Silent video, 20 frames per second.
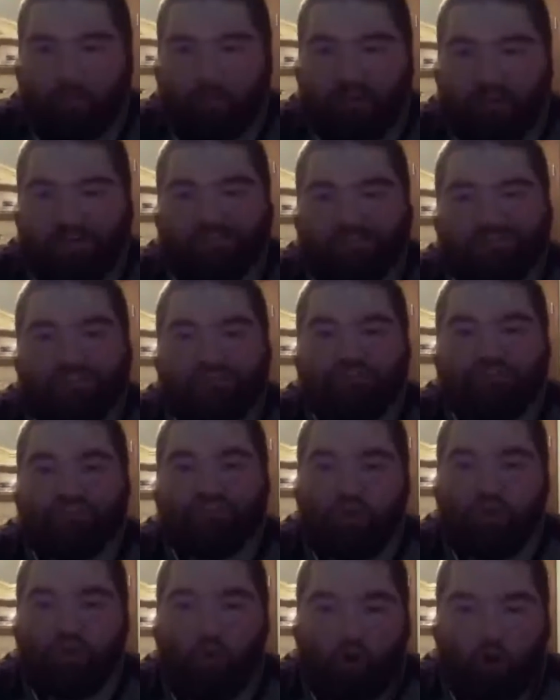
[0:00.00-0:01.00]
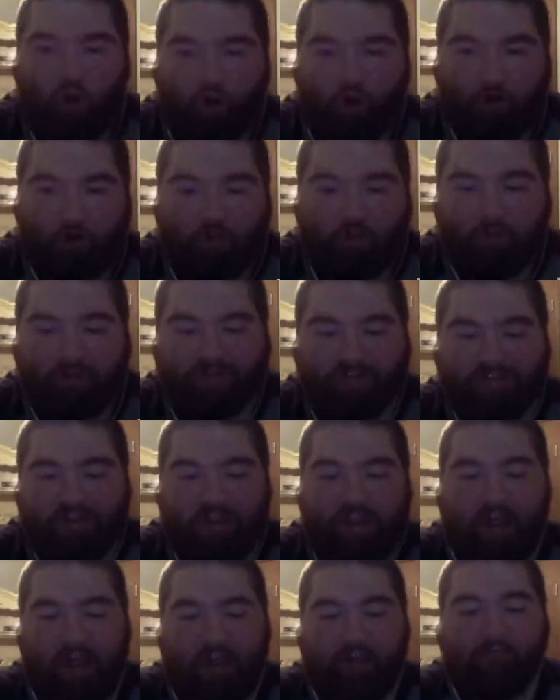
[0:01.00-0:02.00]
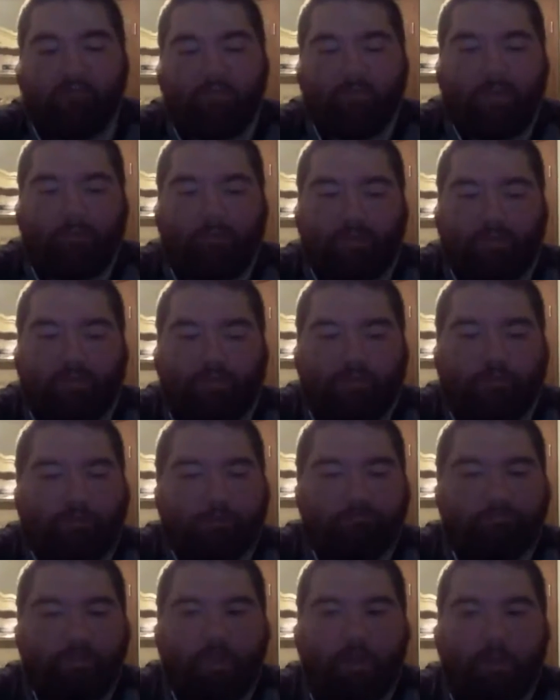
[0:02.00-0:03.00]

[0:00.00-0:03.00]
I mean, it's just so hard, because like I remember